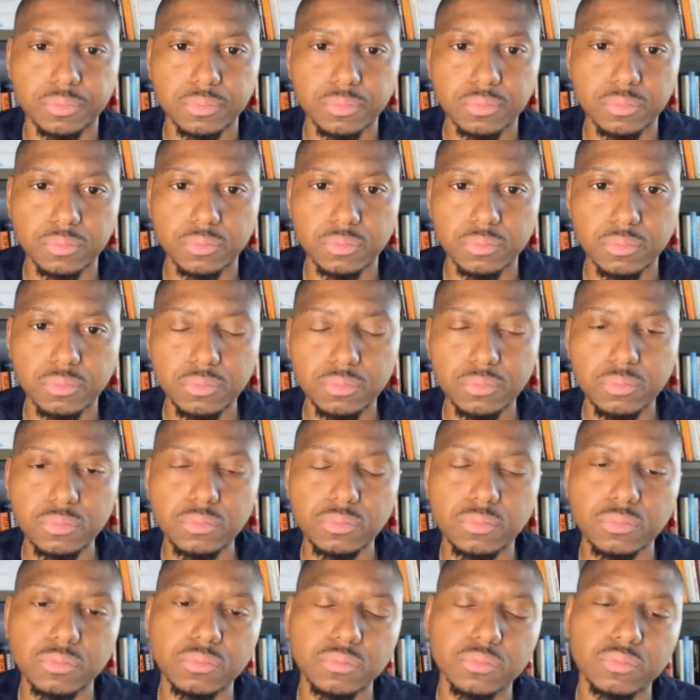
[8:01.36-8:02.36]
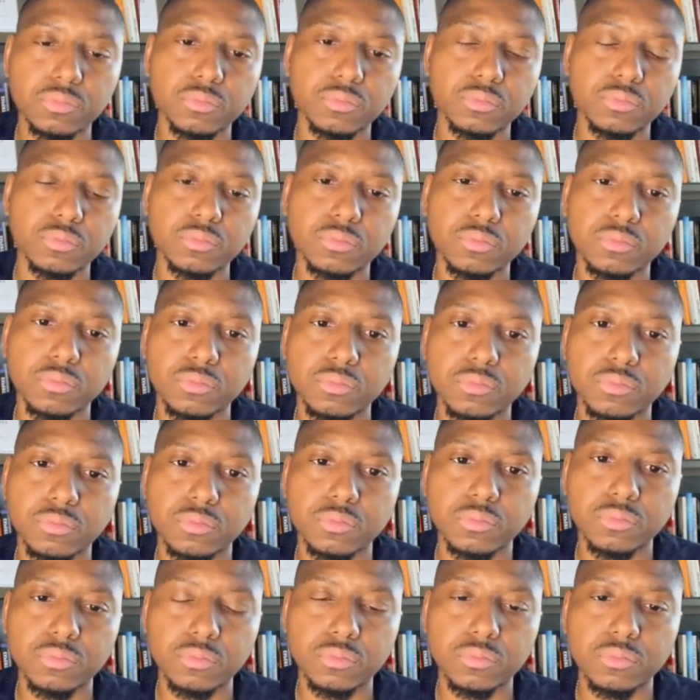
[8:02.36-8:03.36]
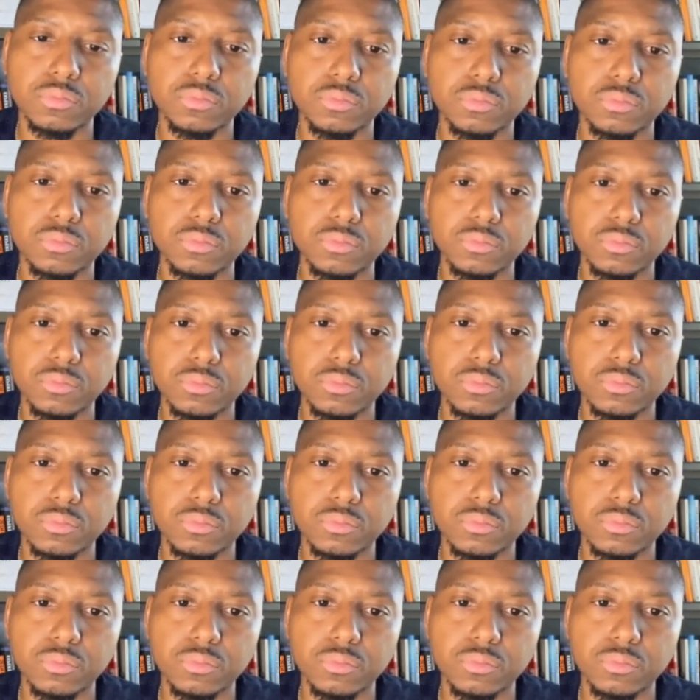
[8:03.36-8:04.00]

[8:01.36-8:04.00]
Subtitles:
This person isn't speaking.